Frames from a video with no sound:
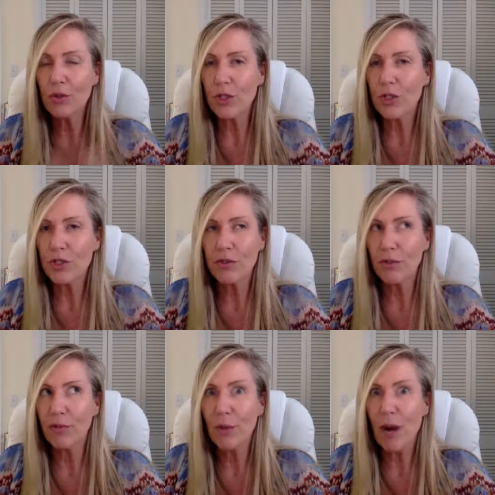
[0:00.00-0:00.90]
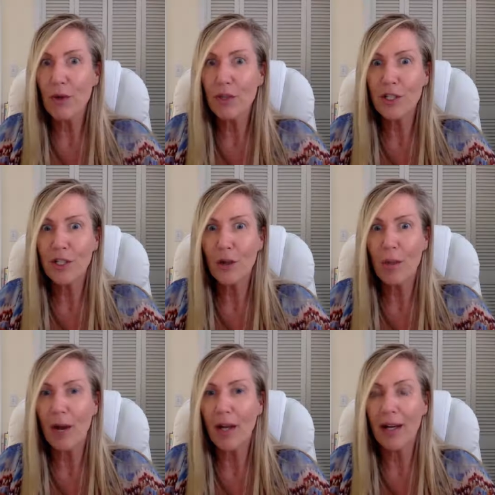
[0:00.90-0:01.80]
just a few hours can go
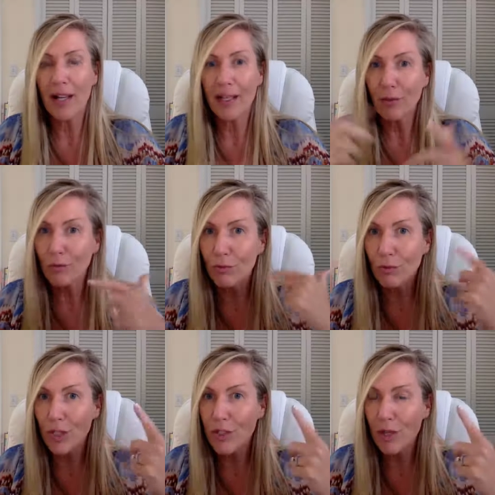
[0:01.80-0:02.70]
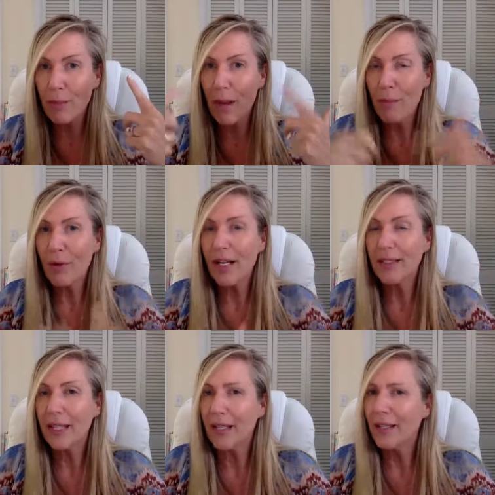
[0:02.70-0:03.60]
by and I can retrain my
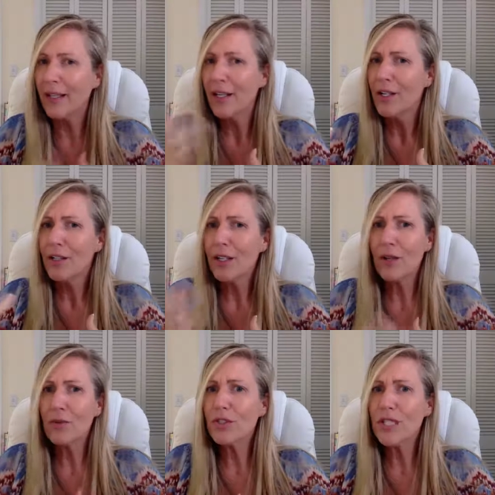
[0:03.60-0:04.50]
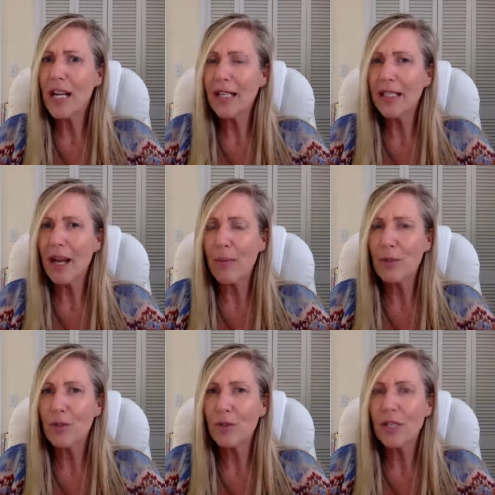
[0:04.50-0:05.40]
brain, like, take the
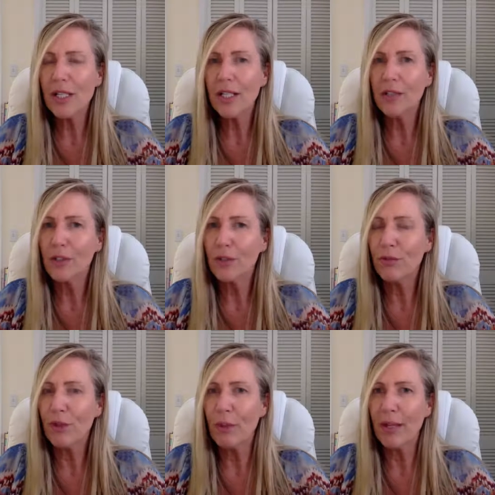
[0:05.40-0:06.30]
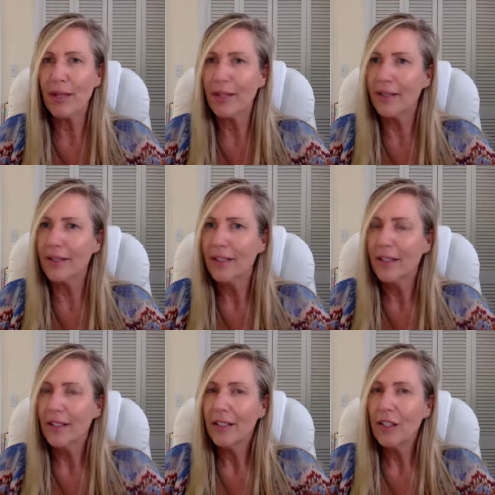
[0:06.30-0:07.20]
opportunity and learn from it. And,
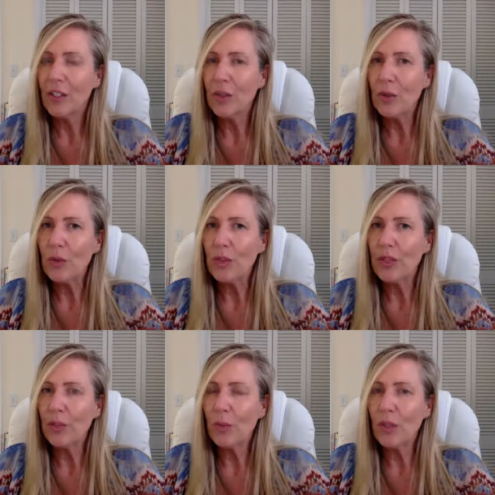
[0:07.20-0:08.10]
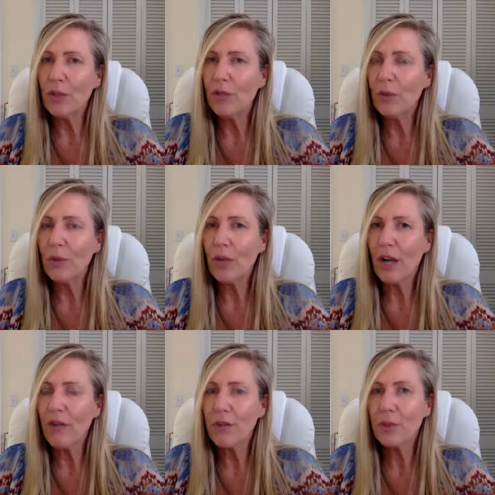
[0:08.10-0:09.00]
when you feel more
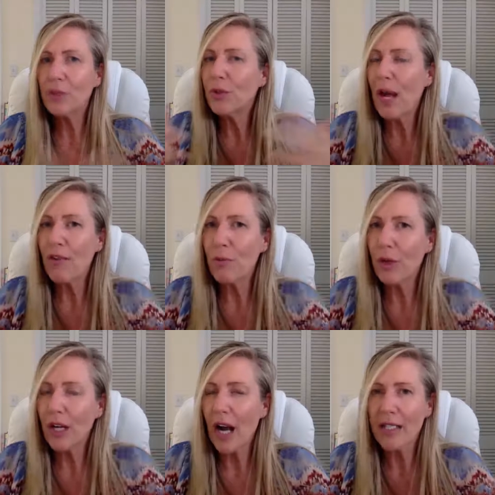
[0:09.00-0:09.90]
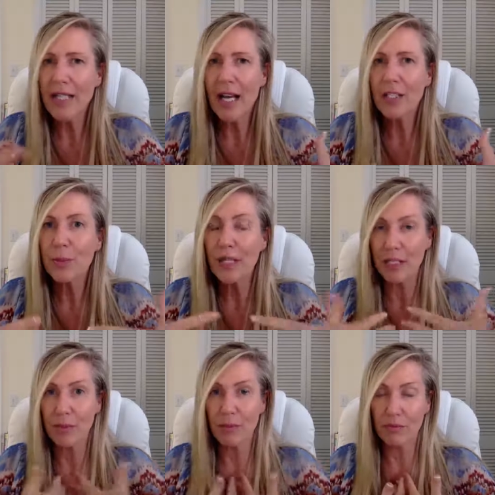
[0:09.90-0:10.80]
comfortable and you have more contacts, because